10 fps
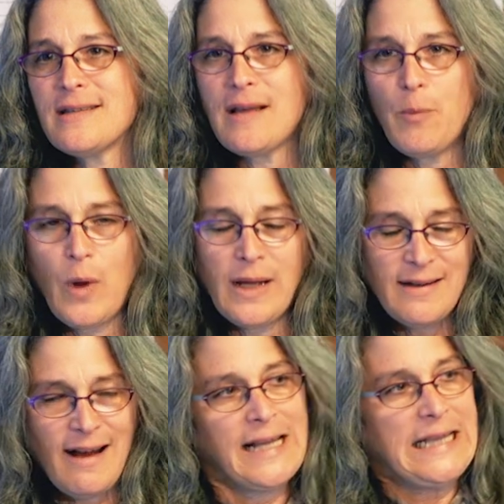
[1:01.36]

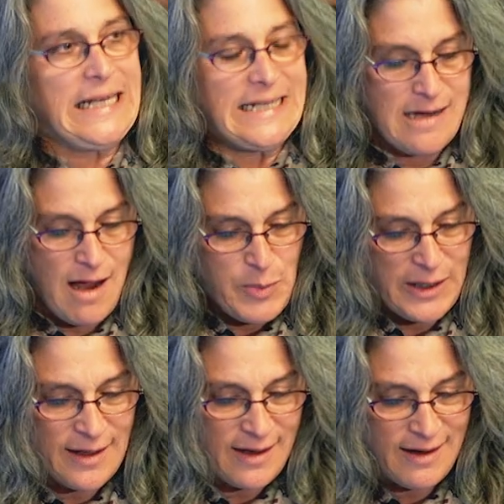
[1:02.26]
somewhat ugly
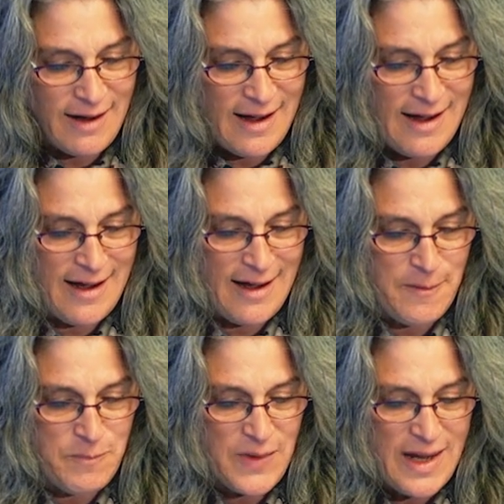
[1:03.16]
topic,
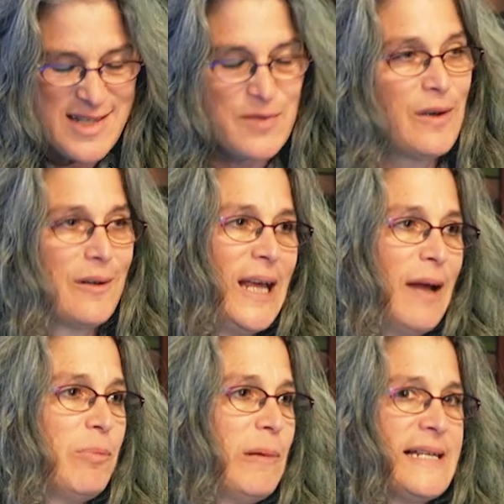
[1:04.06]
it's really
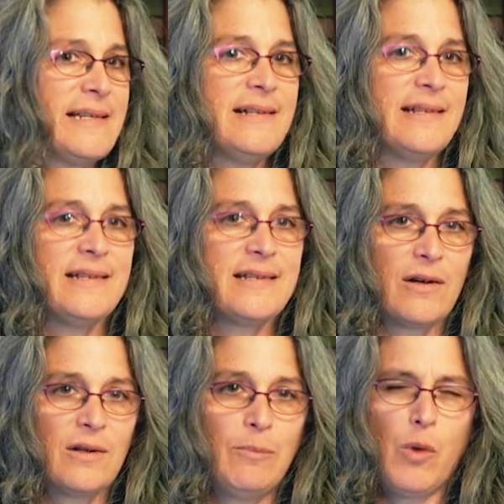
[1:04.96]
unpleasant. It's
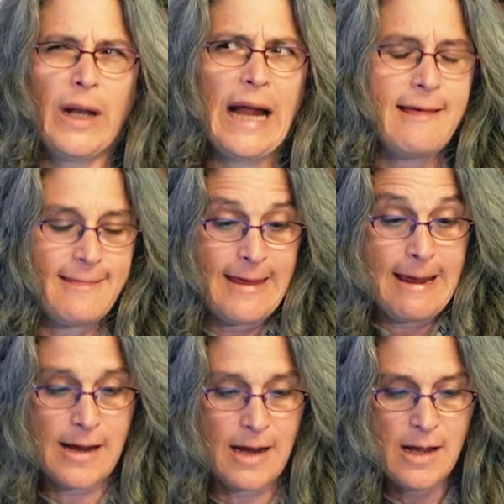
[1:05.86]
early morning, I
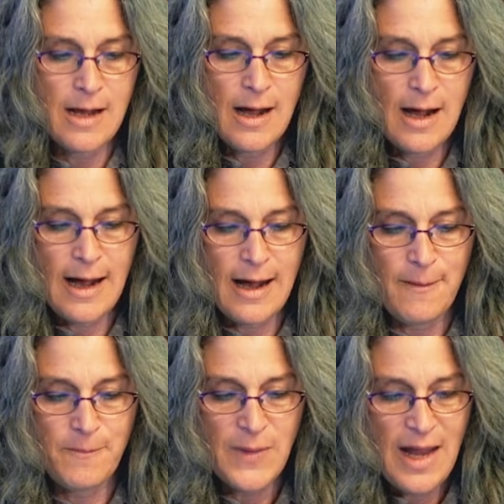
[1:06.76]
think.
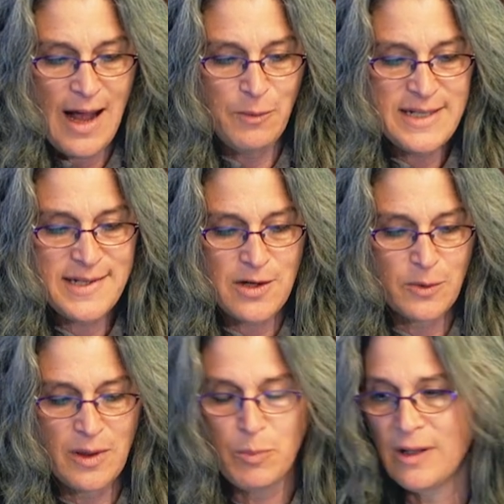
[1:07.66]
I want to start
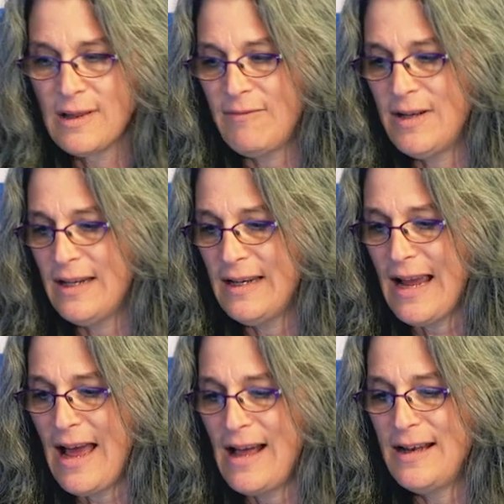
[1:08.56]
with a bit of levity
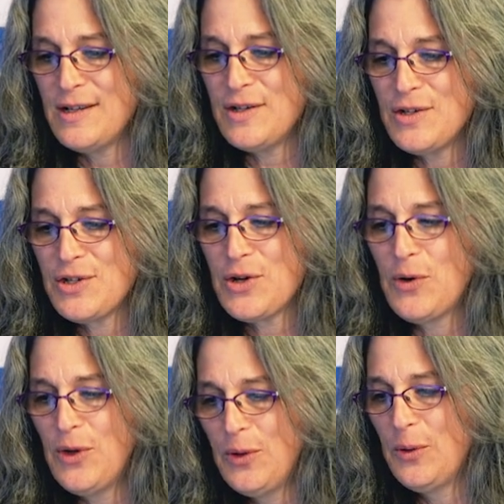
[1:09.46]
and show
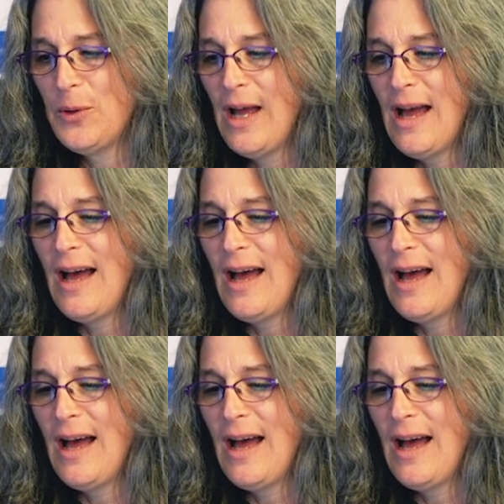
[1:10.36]
you